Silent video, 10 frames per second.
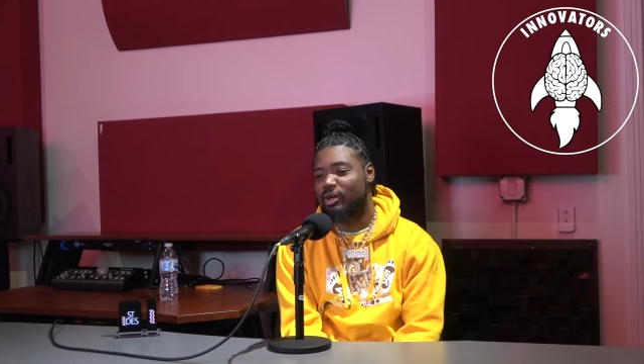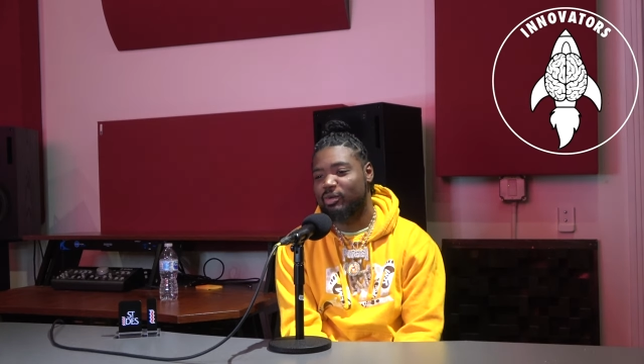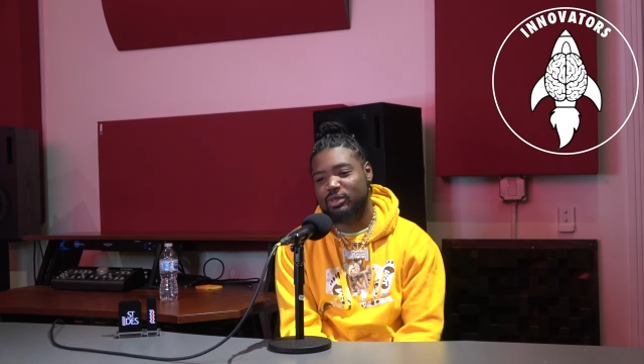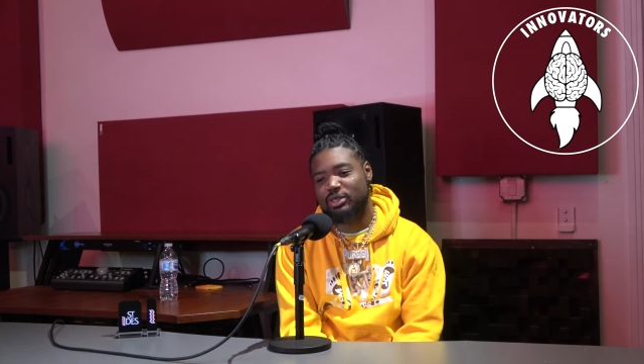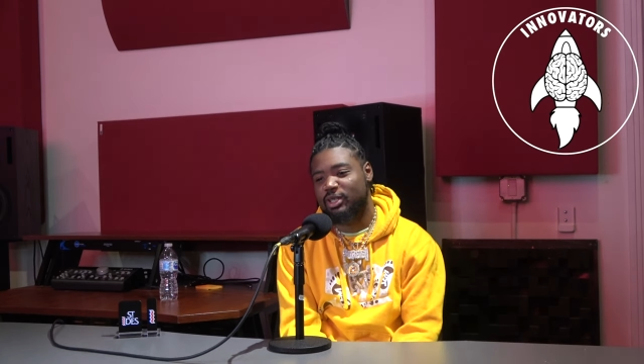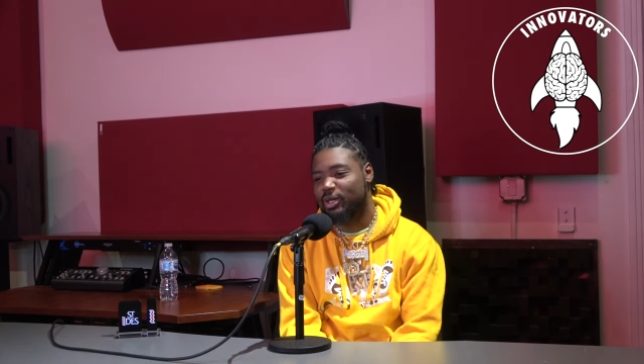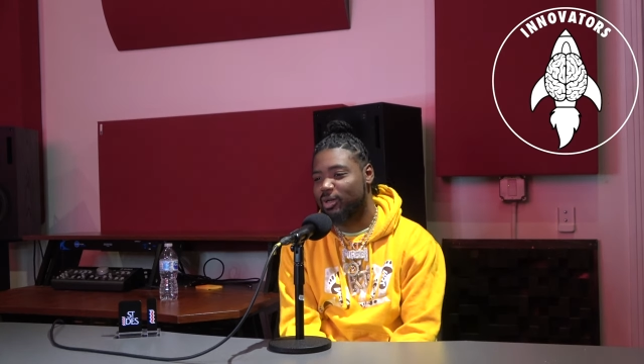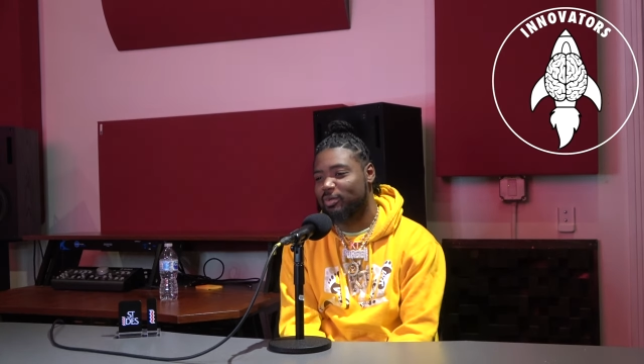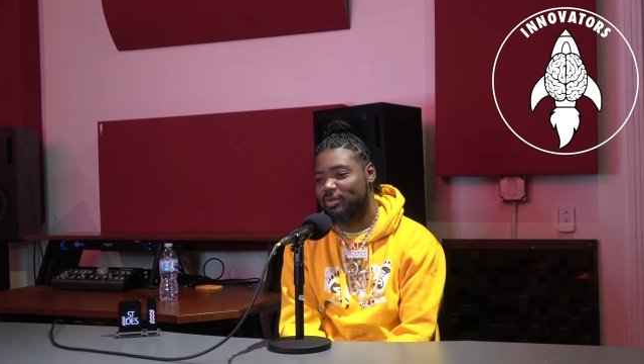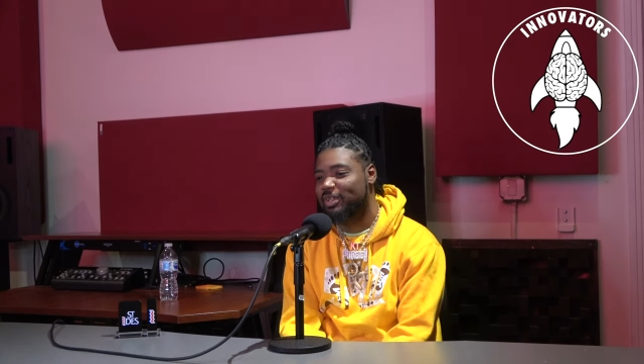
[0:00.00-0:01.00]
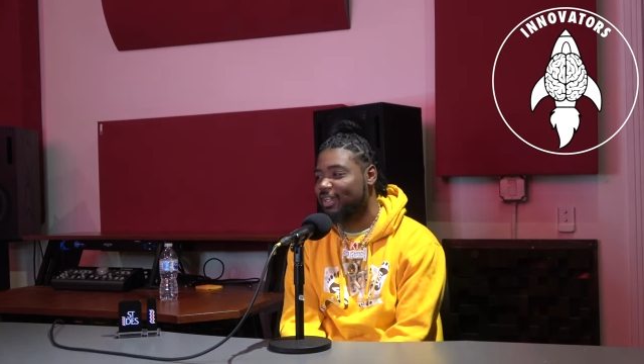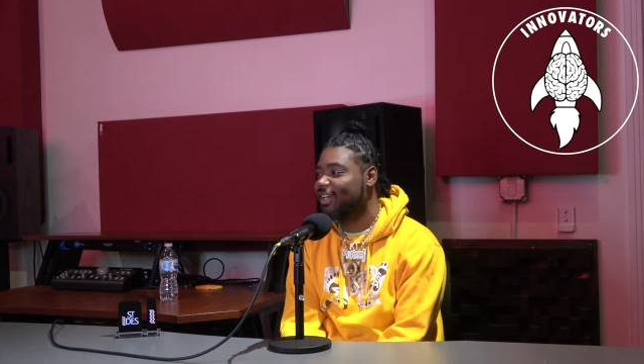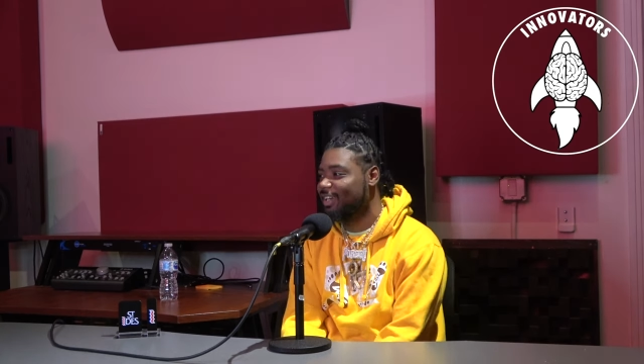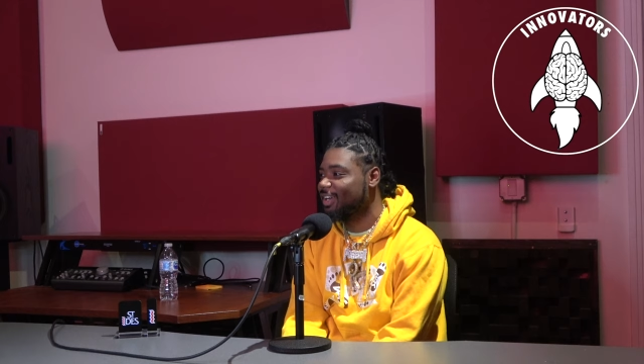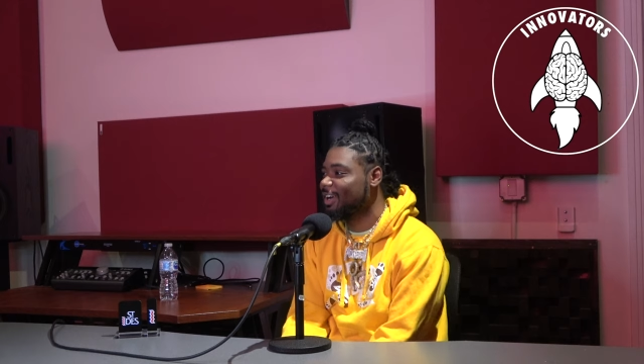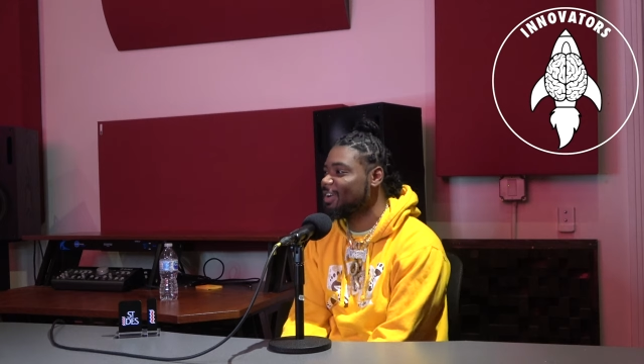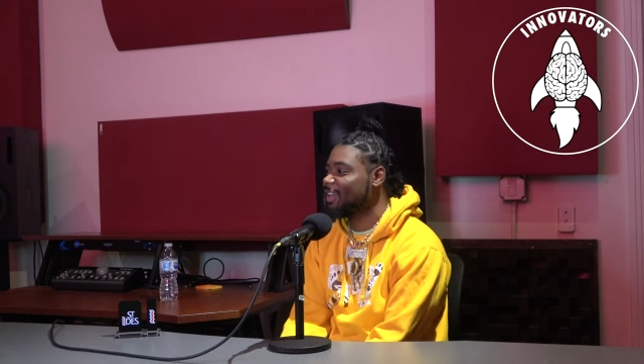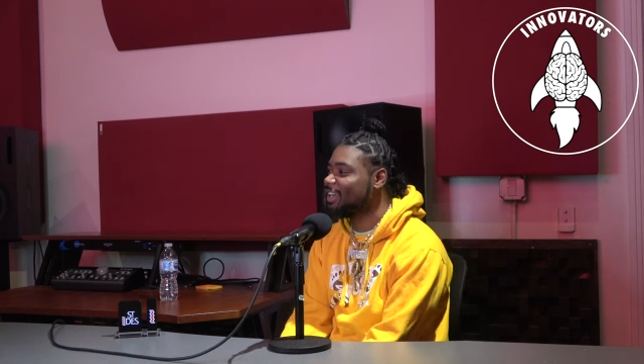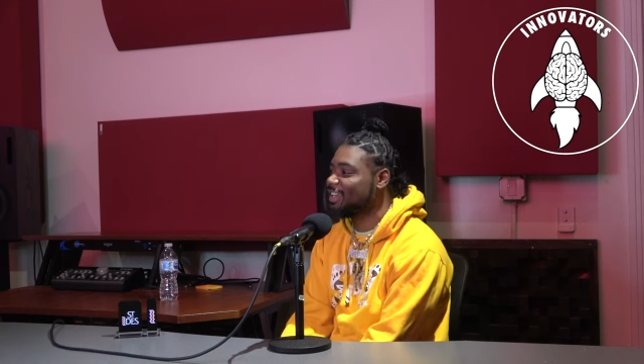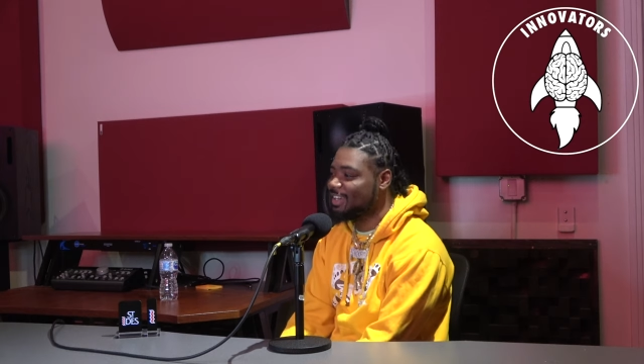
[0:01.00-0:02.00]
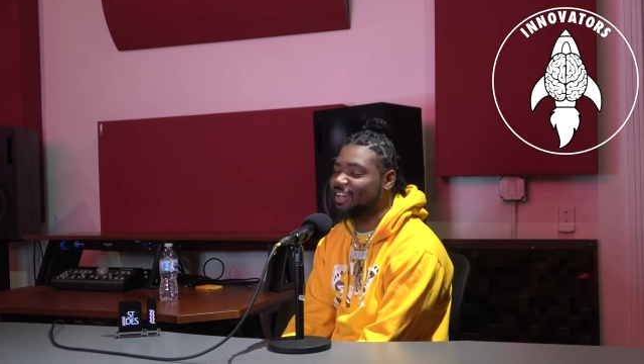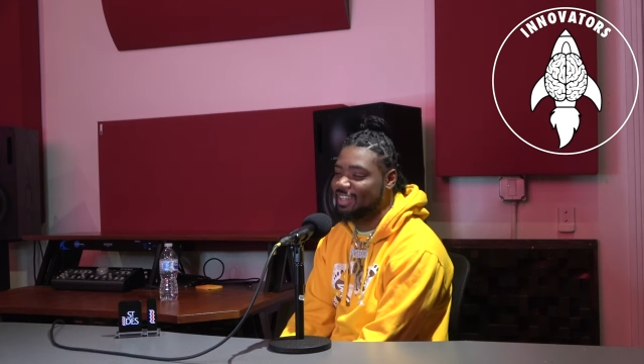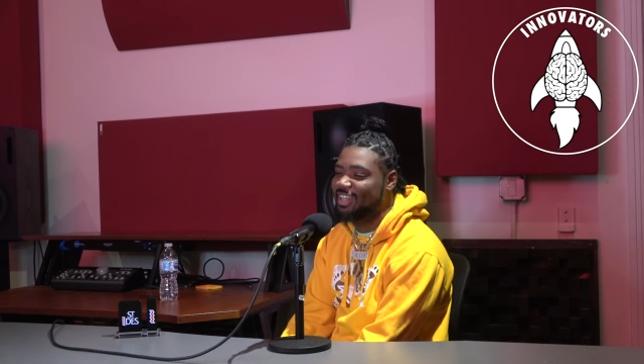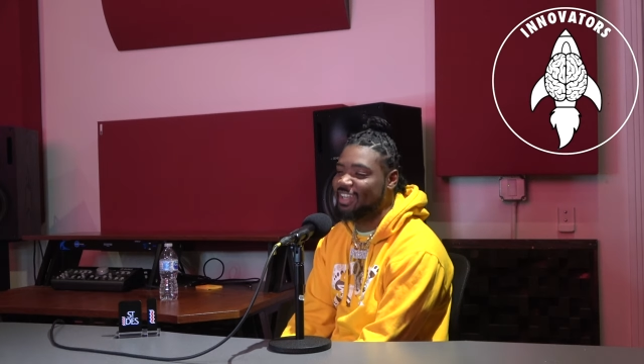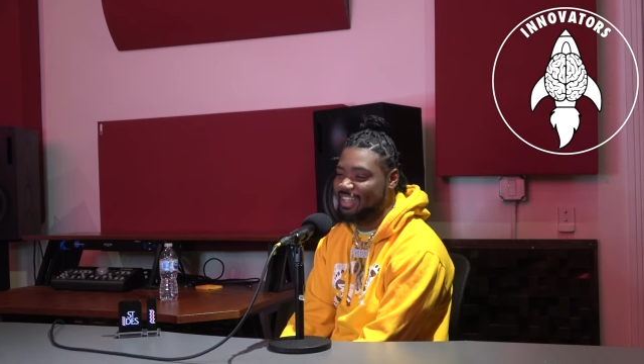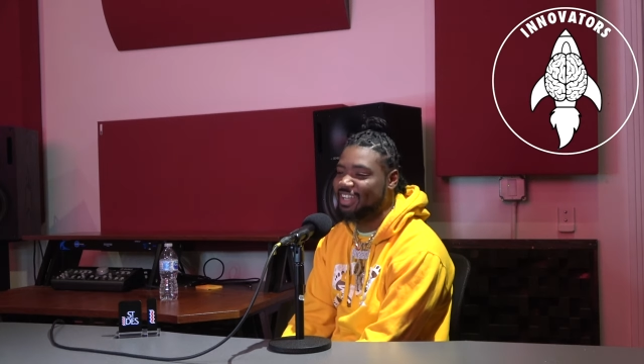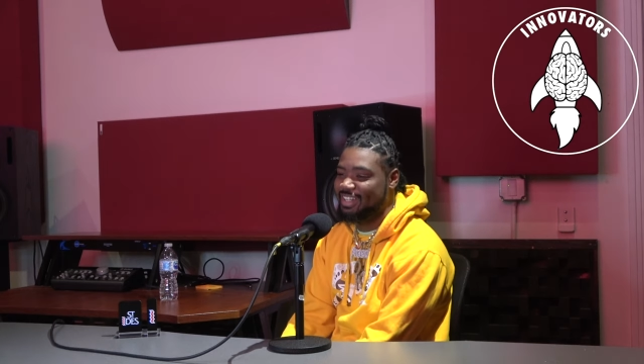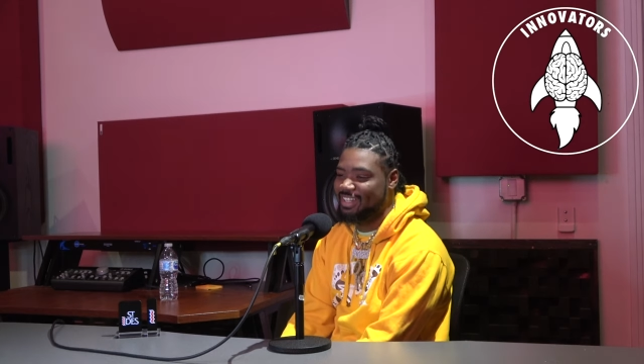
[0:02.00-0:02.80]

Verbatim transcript: like my mom is Aquarius. So oh like, yeah. Oh, a lot yeah. of close